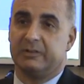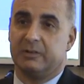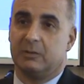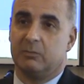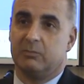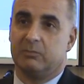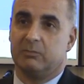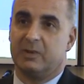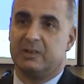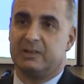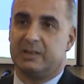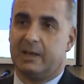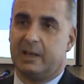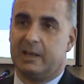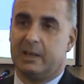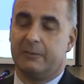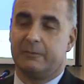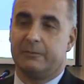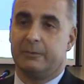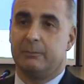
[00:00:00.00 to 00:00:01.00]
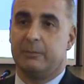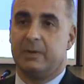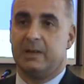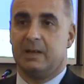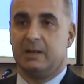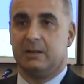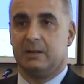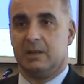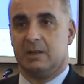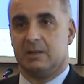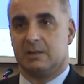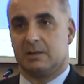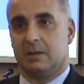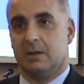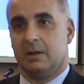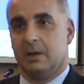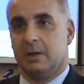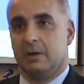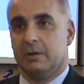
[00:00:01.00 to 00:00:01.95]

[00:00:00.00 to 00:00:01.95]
So we're taking them from being these